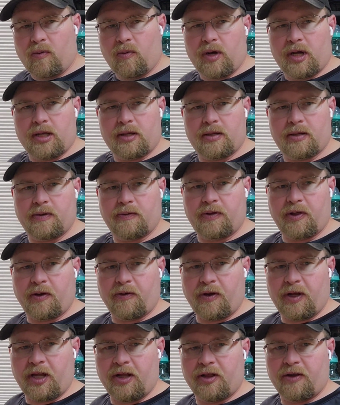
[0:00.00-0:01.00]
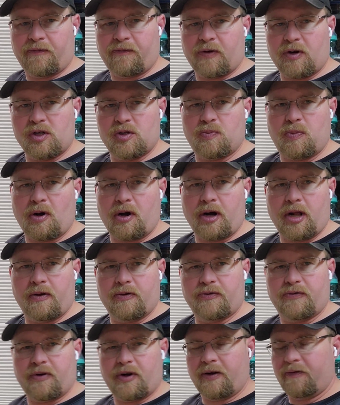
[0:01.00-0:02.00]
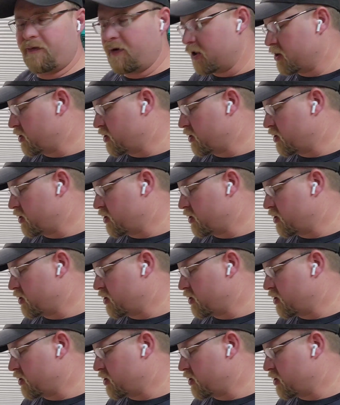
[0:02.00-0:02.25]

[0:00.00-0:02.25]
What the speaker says: out with, in the first part I was very